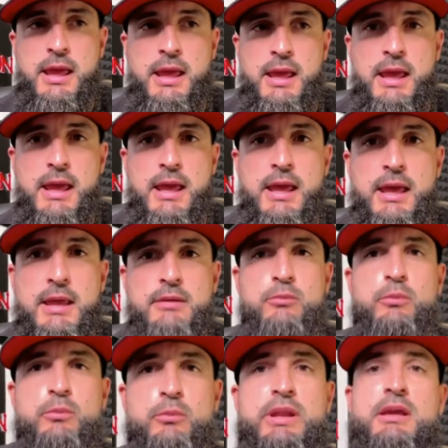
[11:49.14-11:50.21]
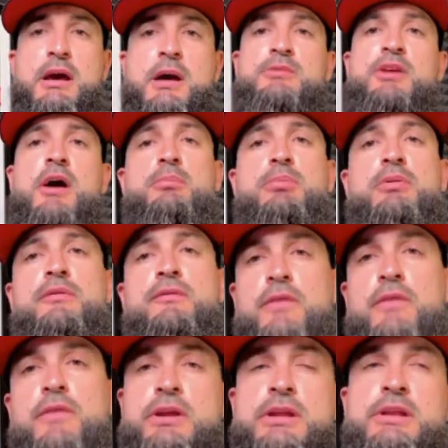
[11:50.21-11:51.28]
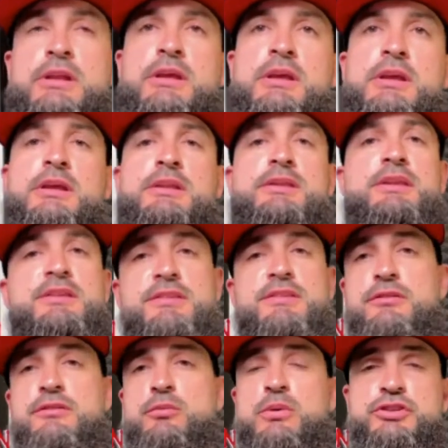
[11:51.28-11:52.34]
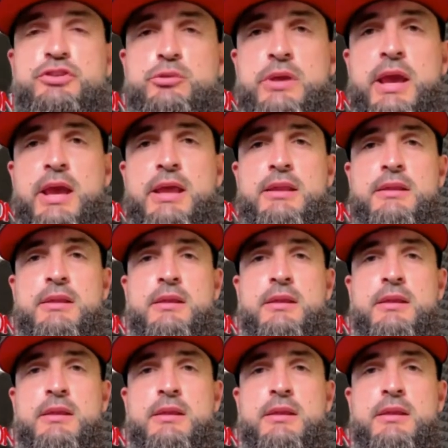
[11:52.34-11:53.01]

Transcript: And when it comes out perverted, this is what you get.